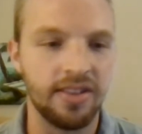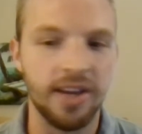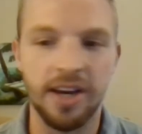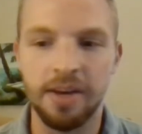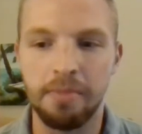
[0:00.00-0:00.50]

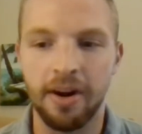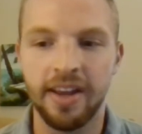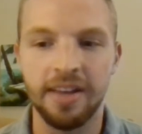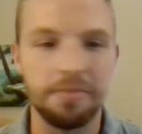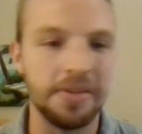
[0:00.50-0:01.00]
the
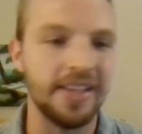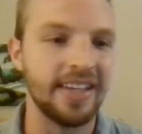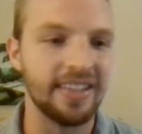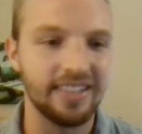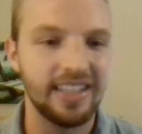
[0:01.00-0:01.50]
market
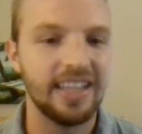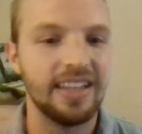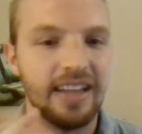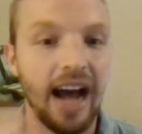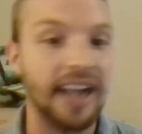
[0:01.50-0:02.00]
being
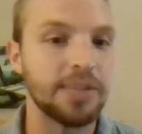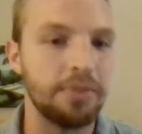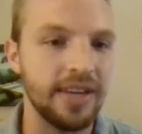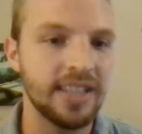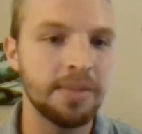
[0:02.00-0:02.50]
not as
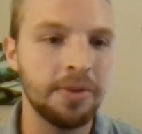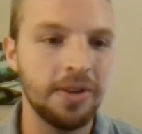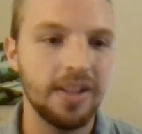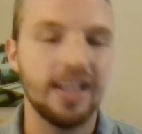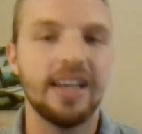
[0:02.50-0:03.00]

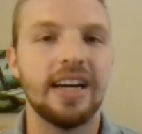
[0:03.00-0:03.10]
predictable,